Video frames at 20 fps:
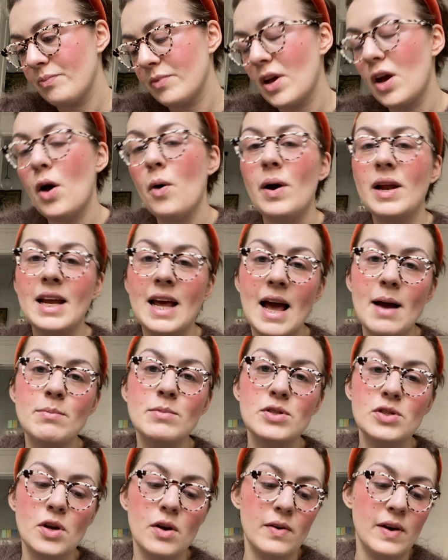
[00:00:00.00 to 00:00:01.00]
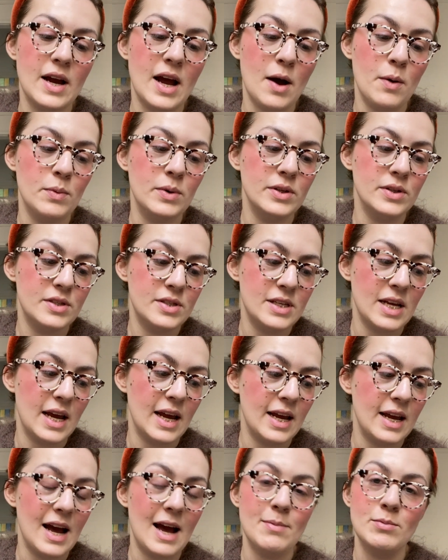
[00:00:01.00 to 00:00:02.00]
Oh, and I am sorry, I will
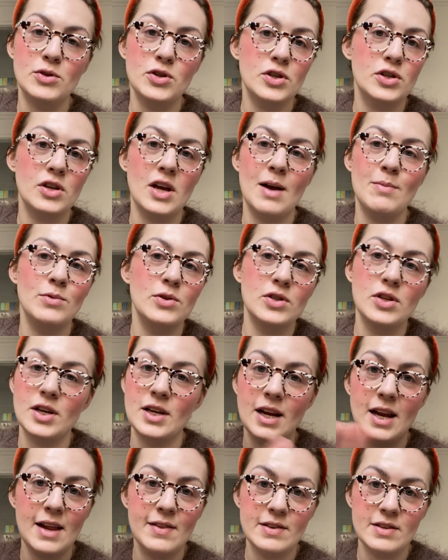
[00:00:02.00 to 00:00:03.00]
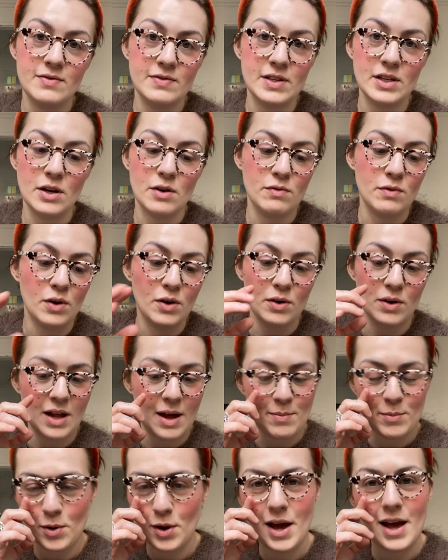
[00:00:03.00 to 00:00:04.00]
say, I'm just gonna let this video roll.
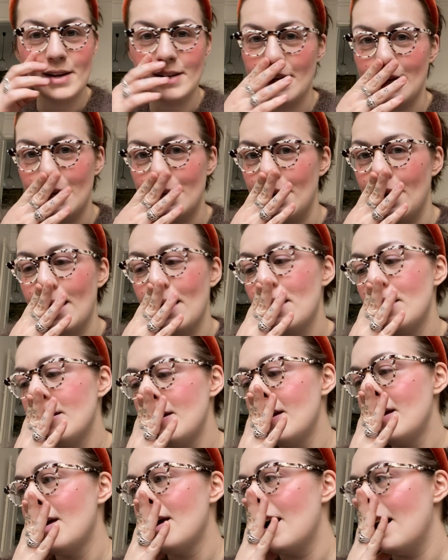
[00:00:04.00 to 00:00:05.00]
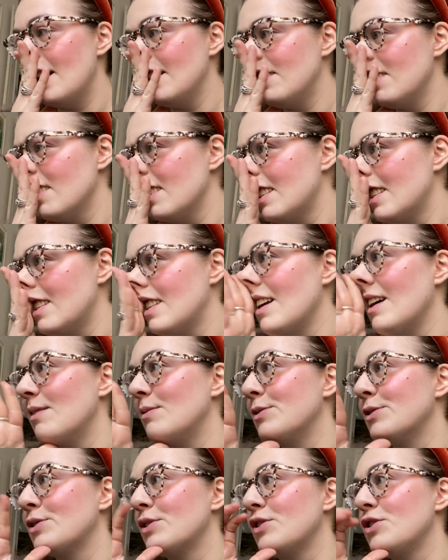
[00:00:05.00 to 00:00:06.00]
I'm not editing it. I'm just
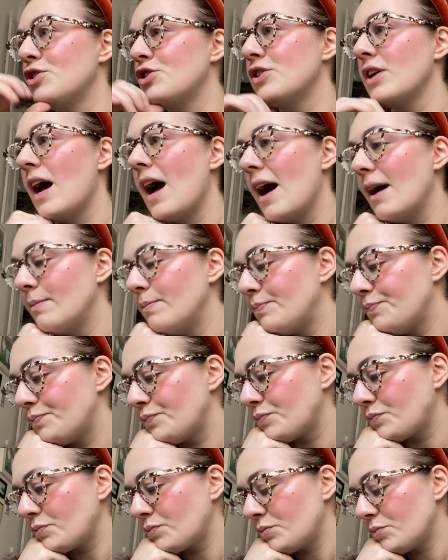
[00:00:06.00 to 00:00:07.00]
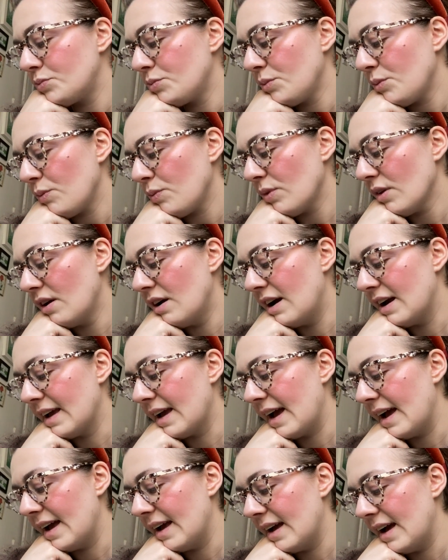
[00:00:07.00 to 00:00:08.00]
gonna chat
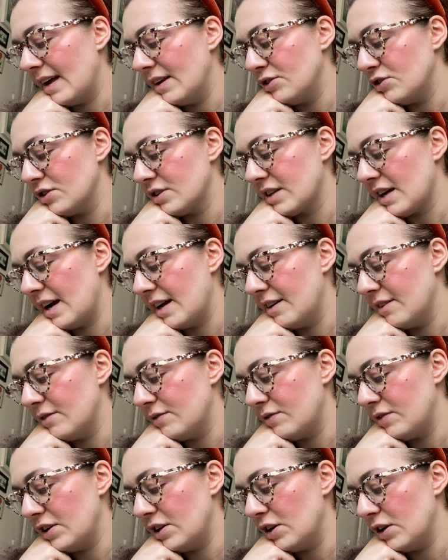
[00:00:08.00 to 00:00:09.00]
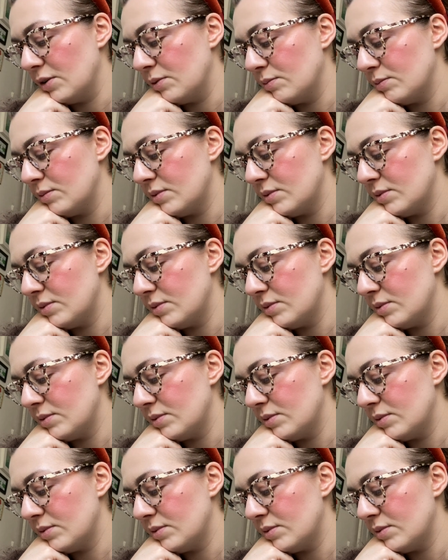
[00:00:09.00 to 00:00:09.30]
and just kind of, you know,